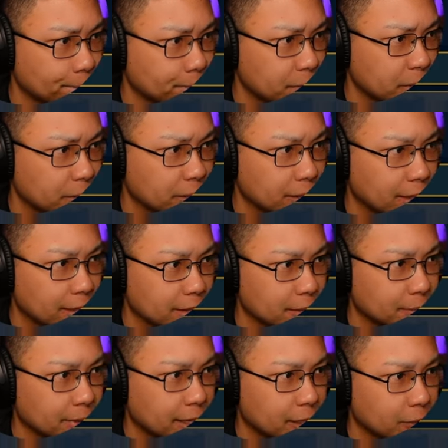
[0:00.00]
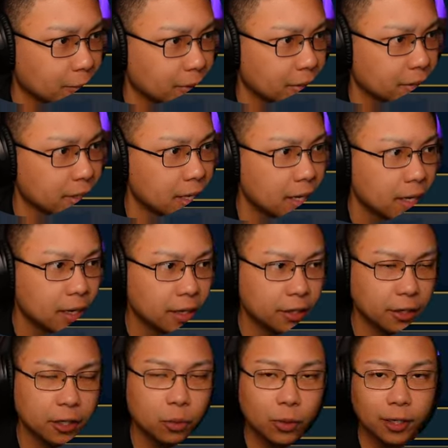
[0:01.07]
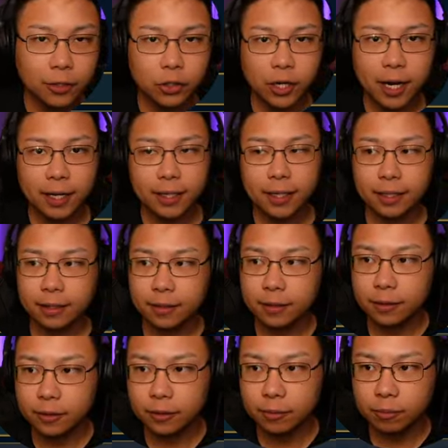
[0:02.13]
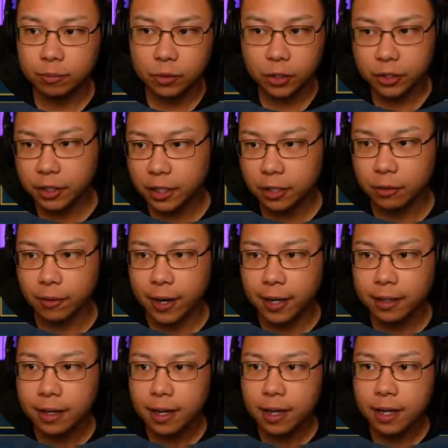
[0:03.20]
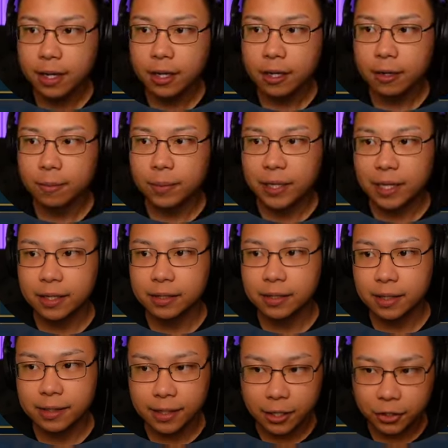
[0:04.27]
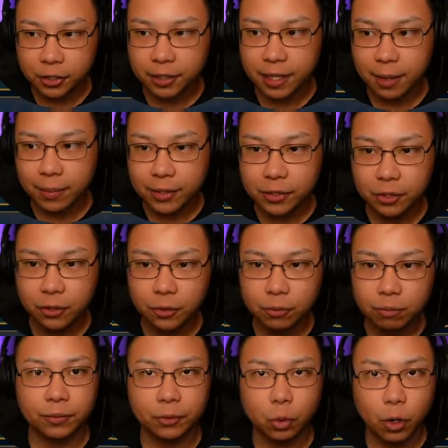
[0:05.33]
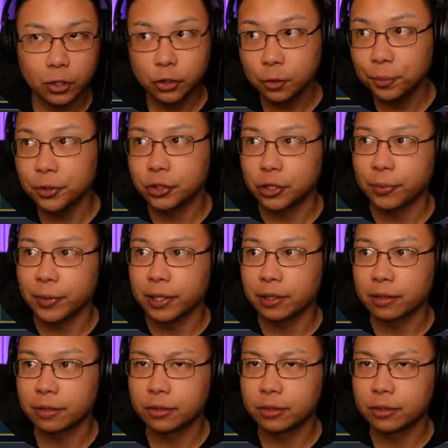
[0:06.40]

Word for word: It's a constant battle with this. You're going to want to try and get good gear, right? Because essentially that means you're quadruple dipping,